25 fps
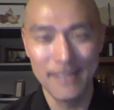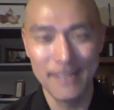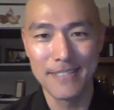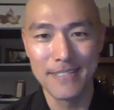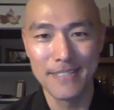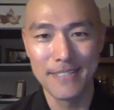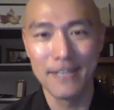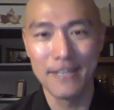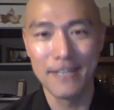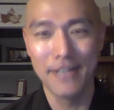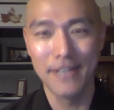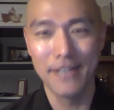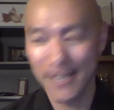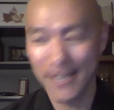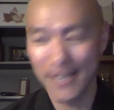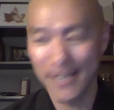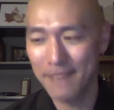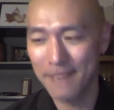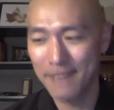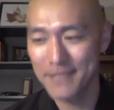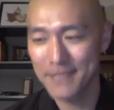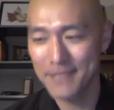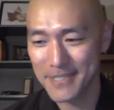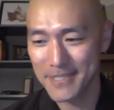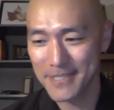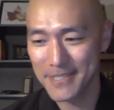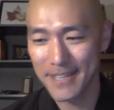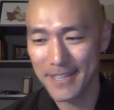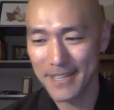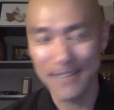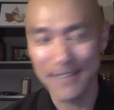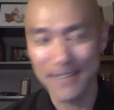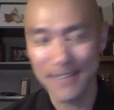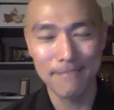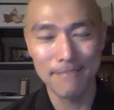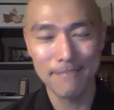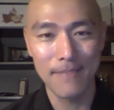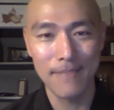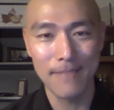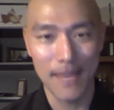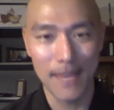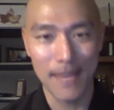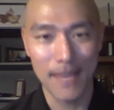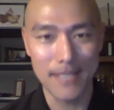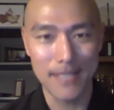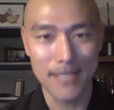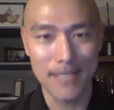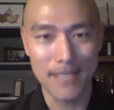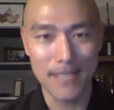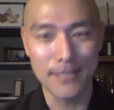that's all I have to say.
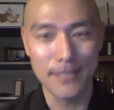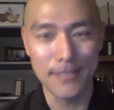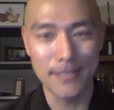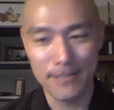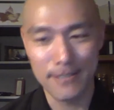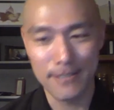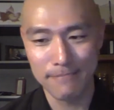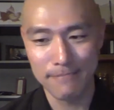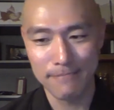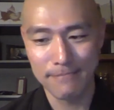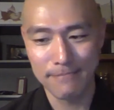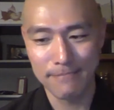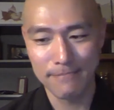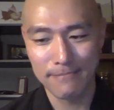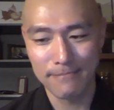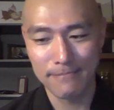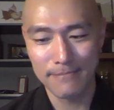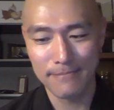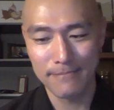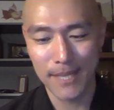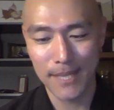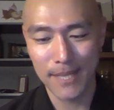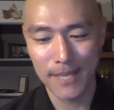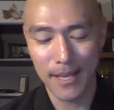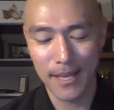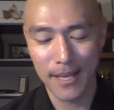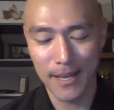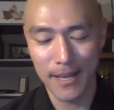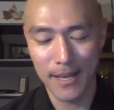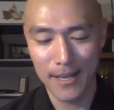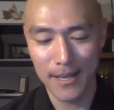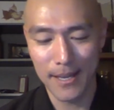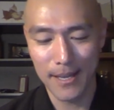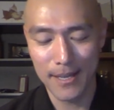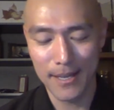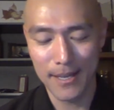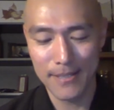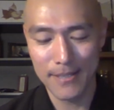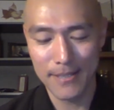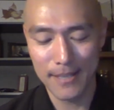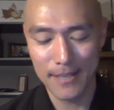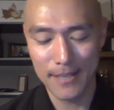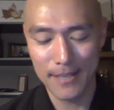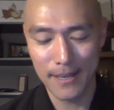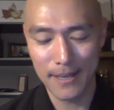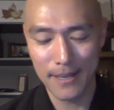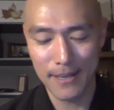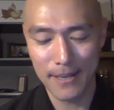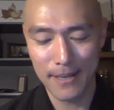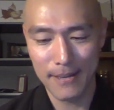That's good, and
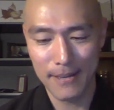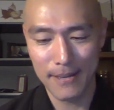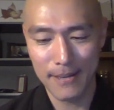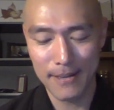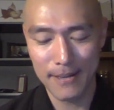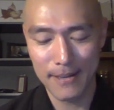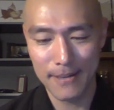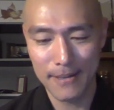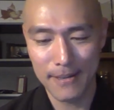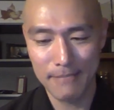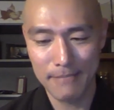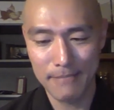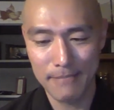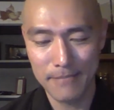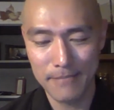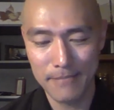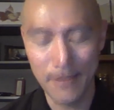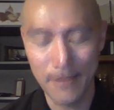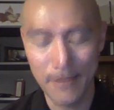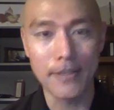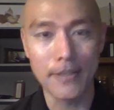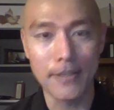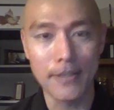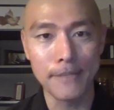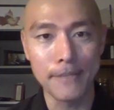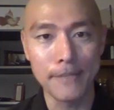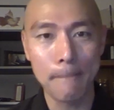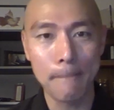thank you.